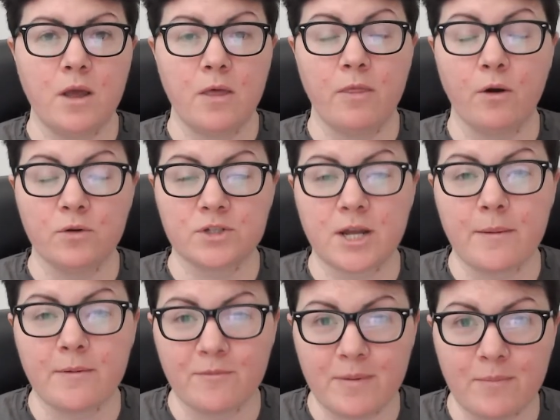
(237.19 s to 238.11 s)
those type
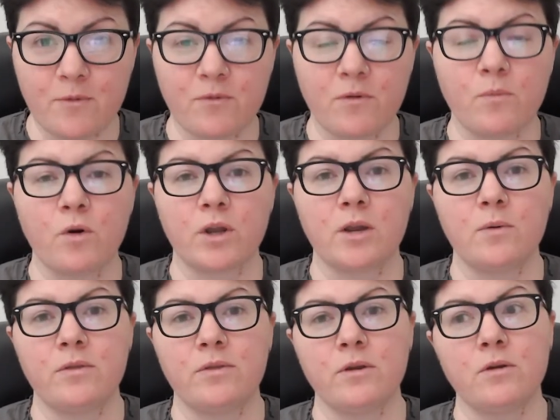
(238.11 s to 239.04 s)
of people from working
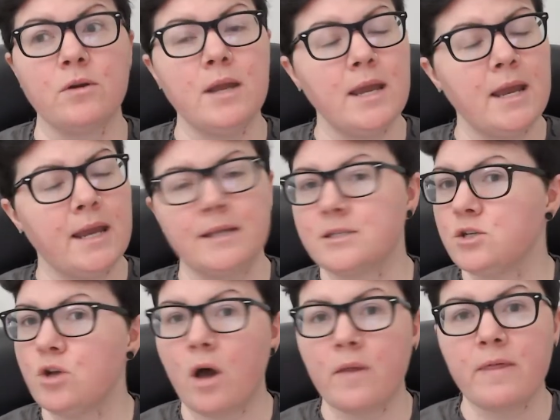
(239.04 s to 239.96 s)
with you. It's not that